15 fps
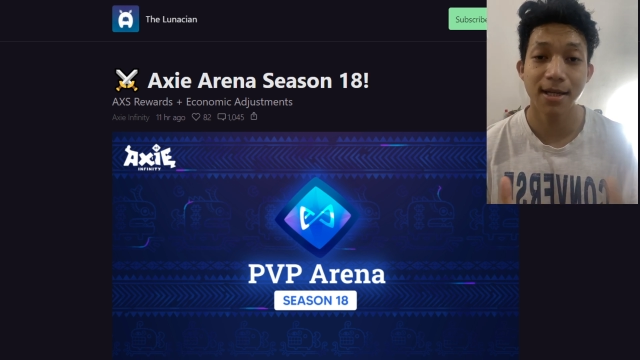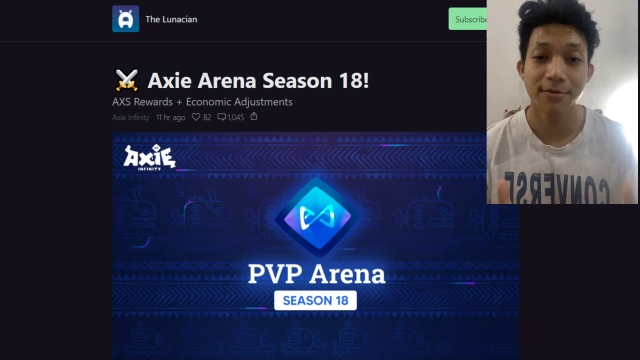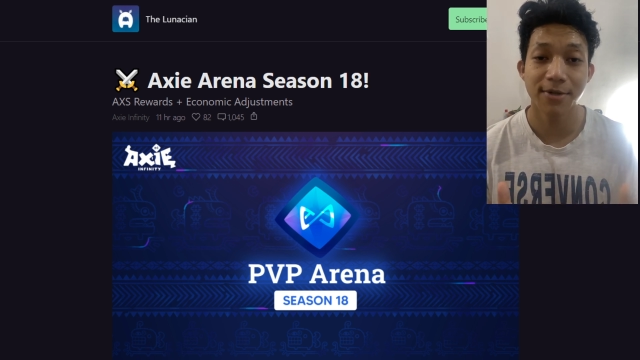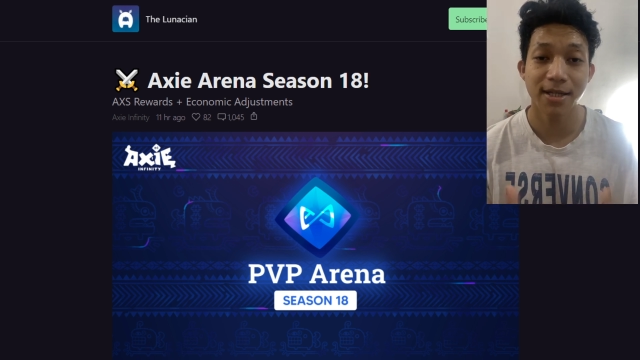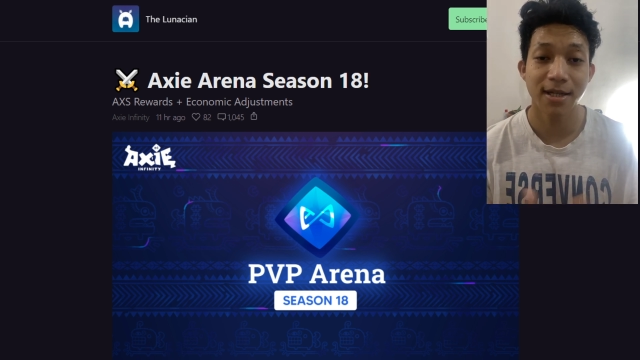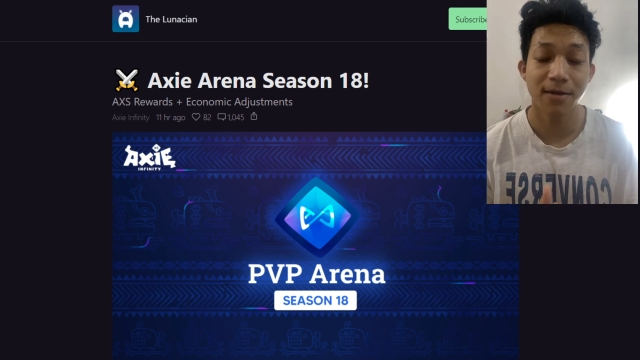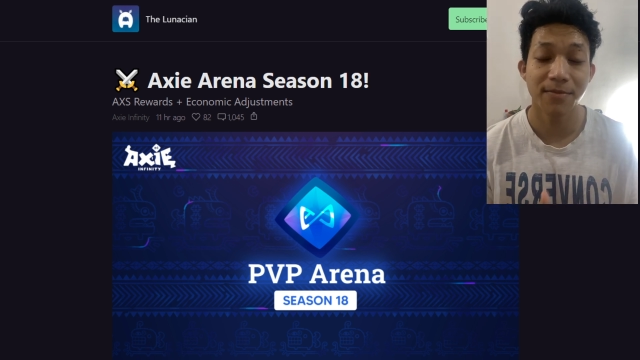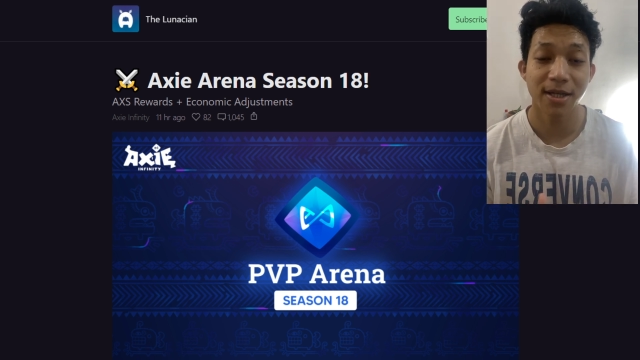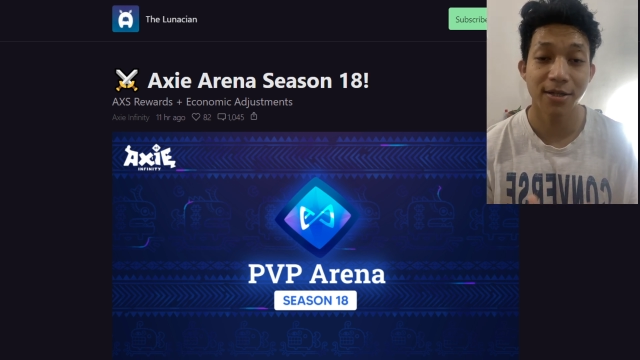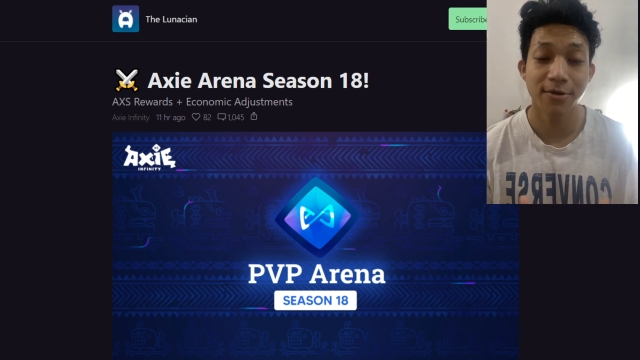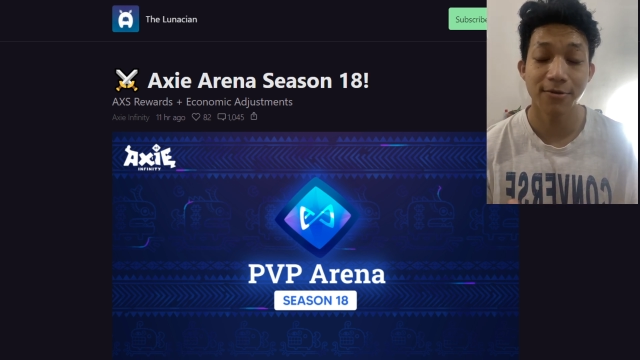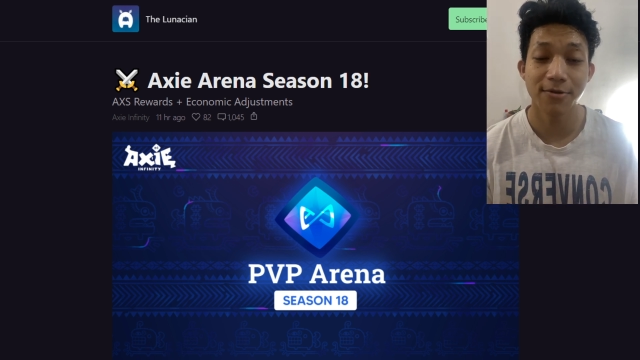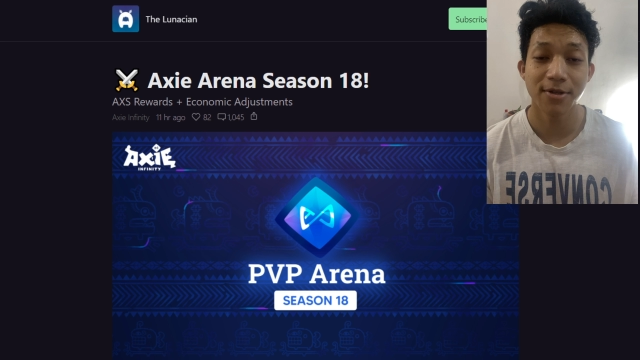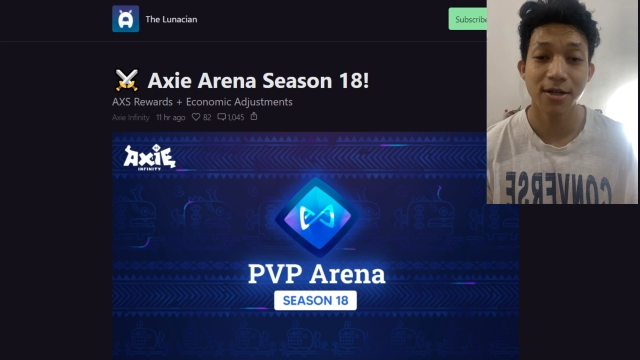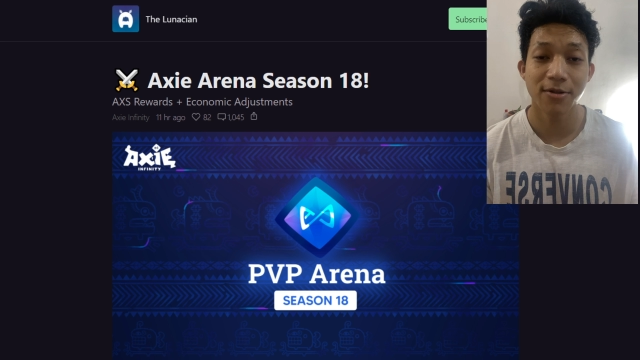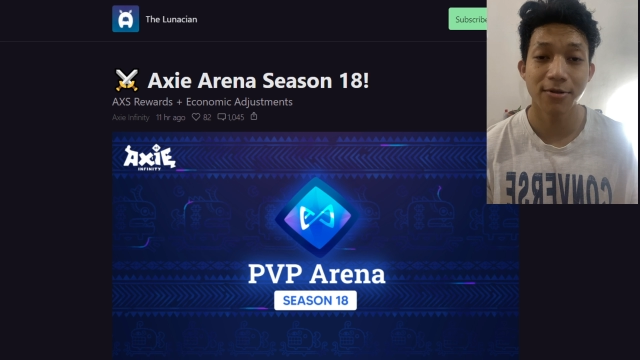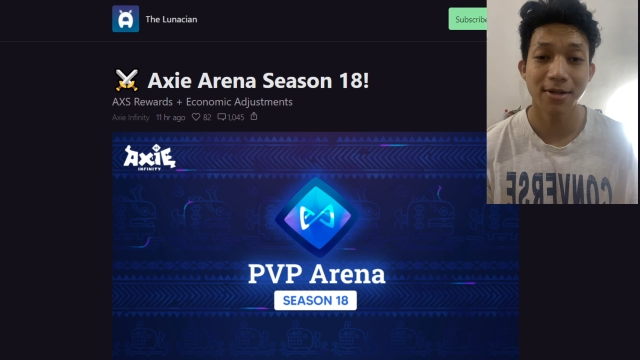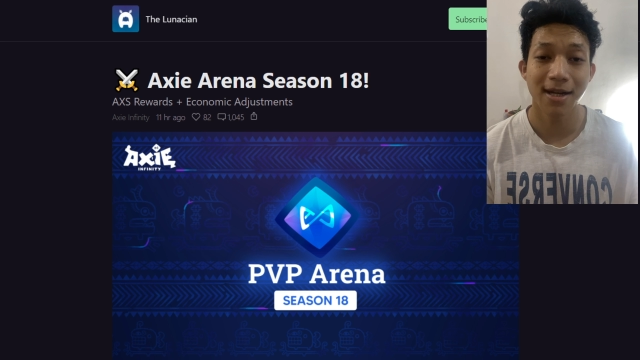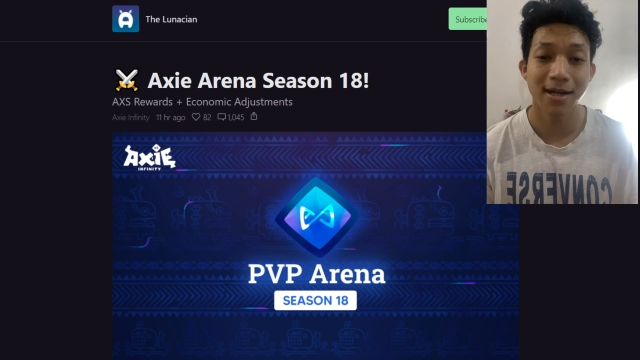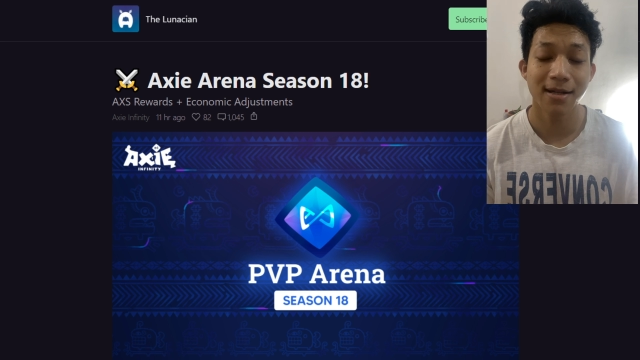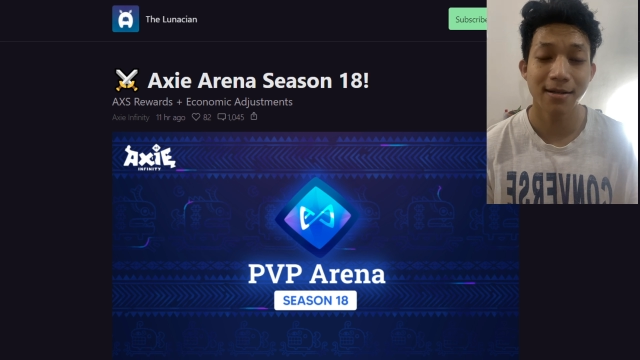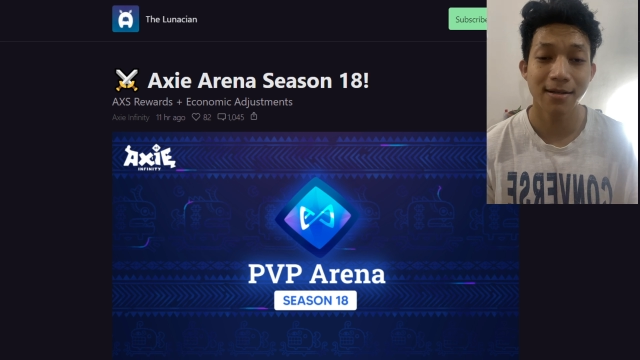day was coming sooner
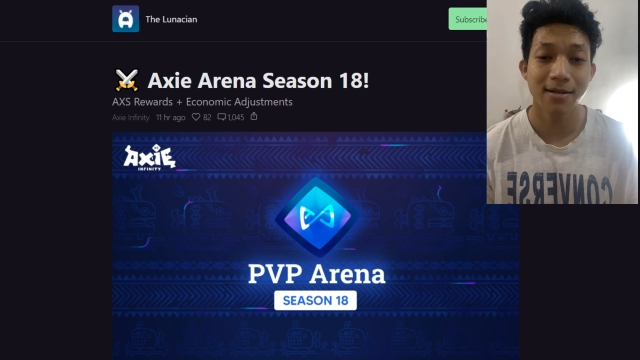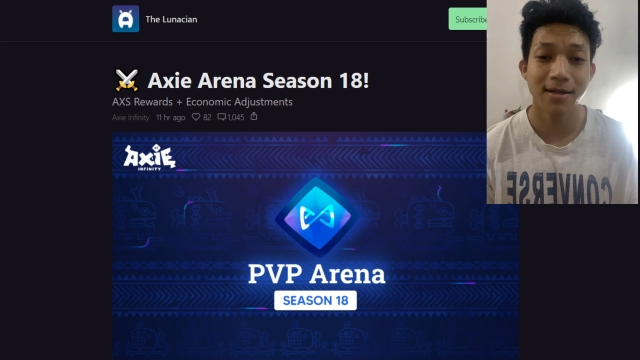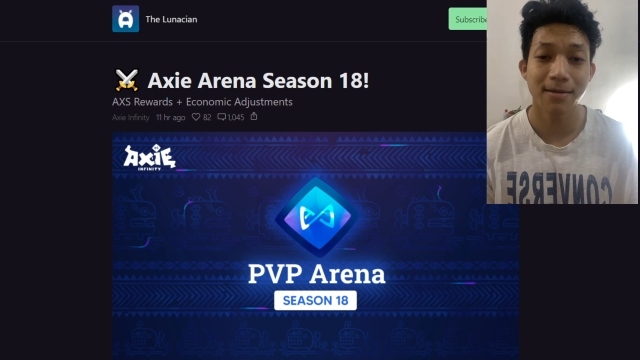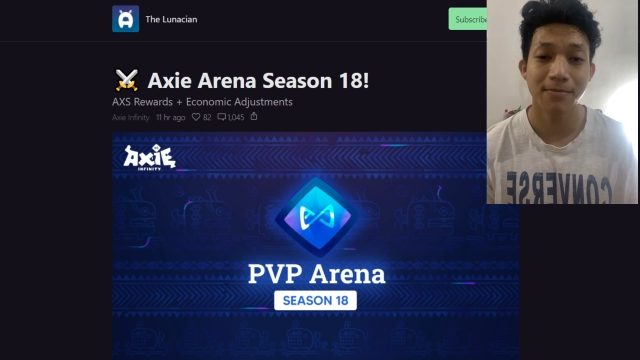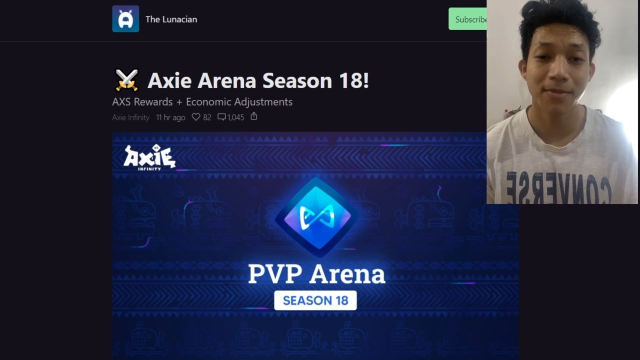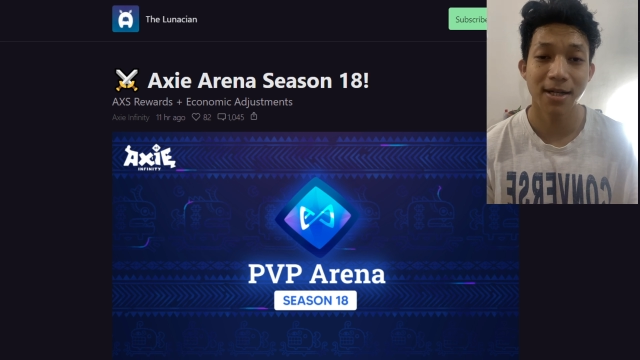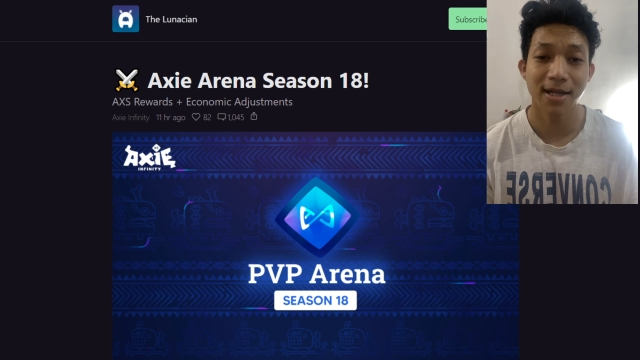or later,